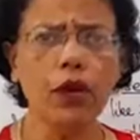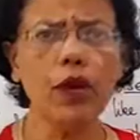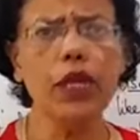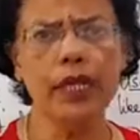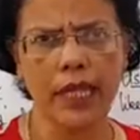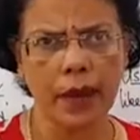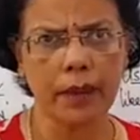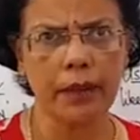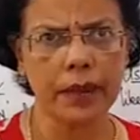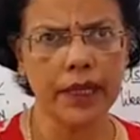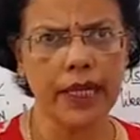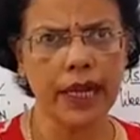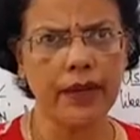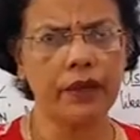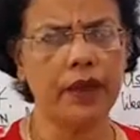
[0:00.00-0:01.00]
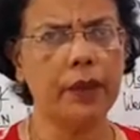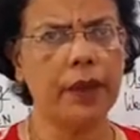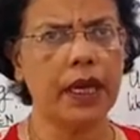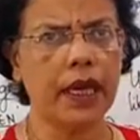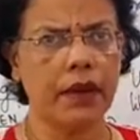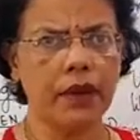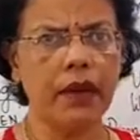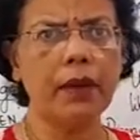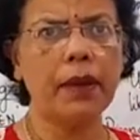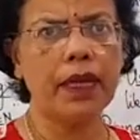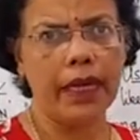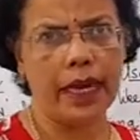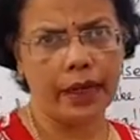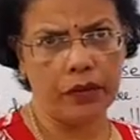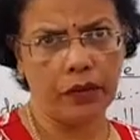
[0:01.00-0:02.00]
examples I will be giving by the
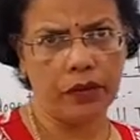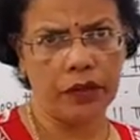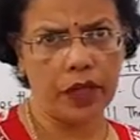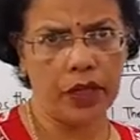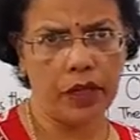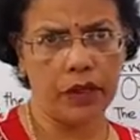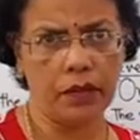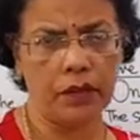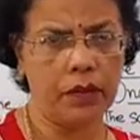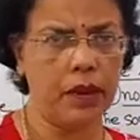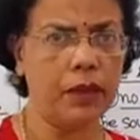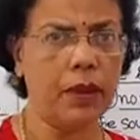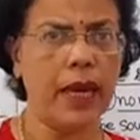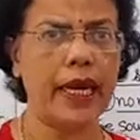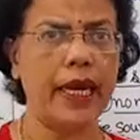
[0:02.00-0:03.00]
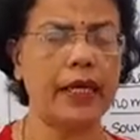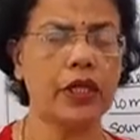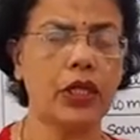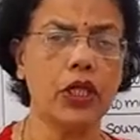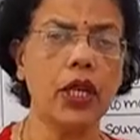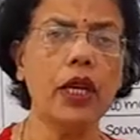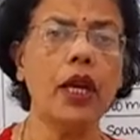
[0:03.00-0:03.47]
end of my lecture.